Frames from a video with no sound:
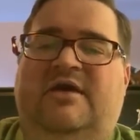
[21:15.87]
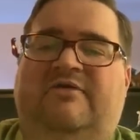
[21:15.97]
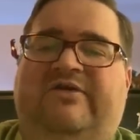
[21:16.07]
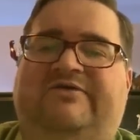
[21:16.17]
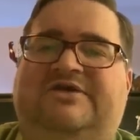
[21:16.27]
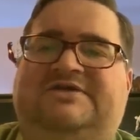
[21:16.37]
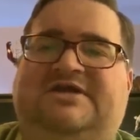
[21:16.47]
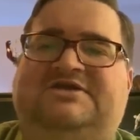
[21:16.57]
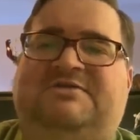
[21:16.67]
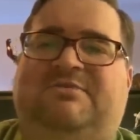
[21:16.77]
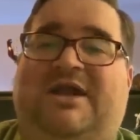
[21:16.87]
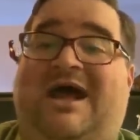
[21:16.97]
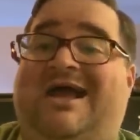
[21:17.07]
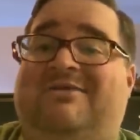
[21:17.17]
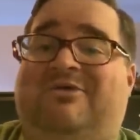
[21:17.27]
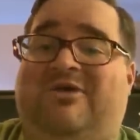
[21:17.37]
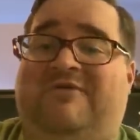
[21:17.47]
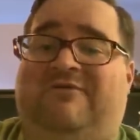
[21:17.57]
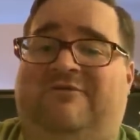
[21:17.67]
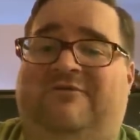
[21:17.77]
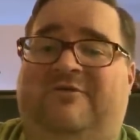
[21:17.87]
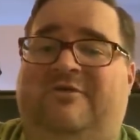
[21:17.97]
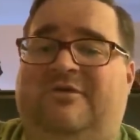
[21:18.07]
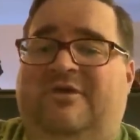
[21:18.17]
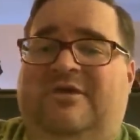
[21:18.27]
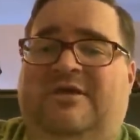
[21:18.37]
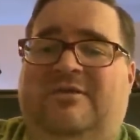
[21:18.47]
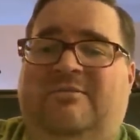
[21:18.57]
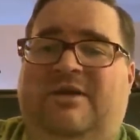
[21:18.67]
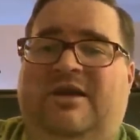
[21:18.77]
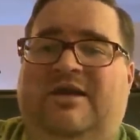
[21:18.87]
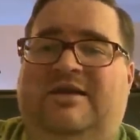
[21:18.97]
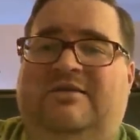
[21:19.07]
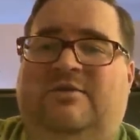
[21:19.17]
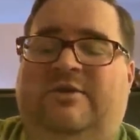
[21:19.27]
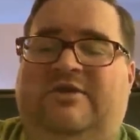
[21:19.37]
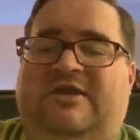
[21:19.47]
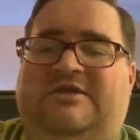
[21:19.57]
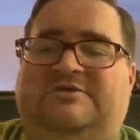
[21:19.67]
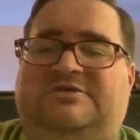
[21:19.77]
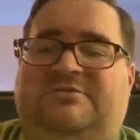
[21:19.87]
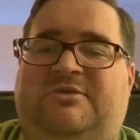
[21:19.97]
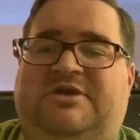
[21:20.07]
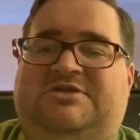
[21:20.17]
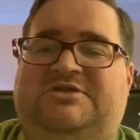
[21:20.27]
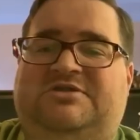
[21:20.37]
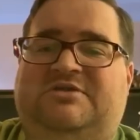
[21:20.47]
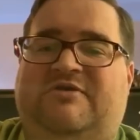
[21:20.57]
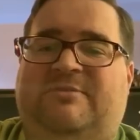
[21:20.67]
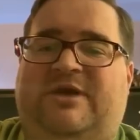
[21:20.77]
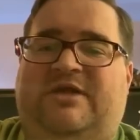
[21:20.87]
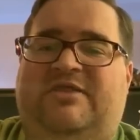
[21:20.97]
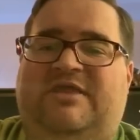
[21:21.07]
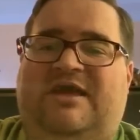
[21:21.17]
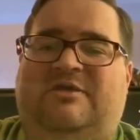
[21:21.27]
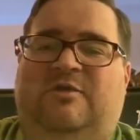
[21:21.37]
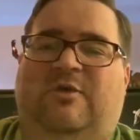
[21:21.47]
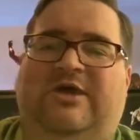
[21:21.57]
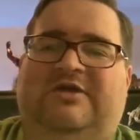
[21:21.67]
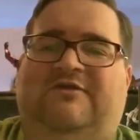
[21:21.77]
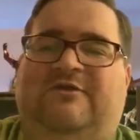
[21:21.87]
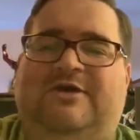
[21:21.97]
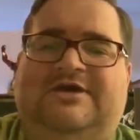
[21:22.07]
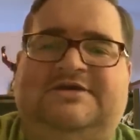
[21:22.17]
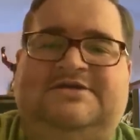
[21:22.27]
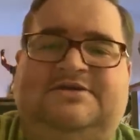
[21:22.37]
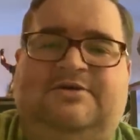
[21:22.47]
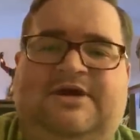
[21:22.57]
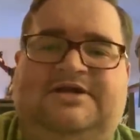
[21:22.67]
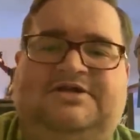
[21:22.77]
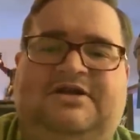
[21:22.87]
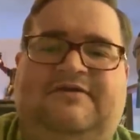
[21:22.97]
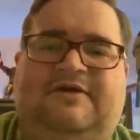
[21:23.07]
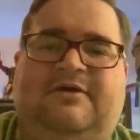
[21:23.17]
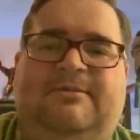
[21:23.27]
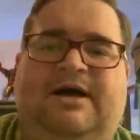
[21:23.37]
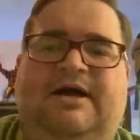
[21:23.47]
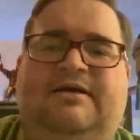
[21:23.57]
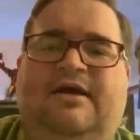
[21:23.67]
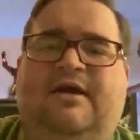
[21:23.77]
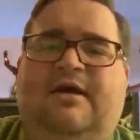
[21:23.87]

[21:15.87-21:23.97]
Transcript: love and attention, but I am grateful for mine. And Lloyd, thank you so much. Everybody, thank Lloyd for his donation, if you don't mind.